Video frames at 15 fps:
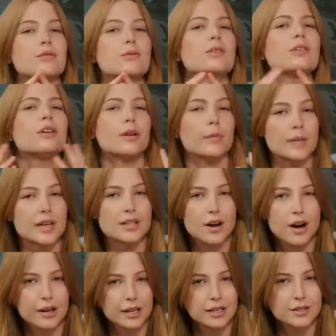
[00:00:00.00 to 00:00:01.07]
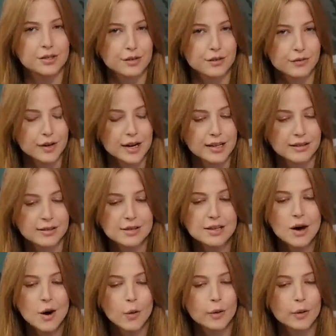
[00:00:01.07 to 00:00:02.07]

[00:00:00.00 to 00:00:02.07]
you could be talking to your friends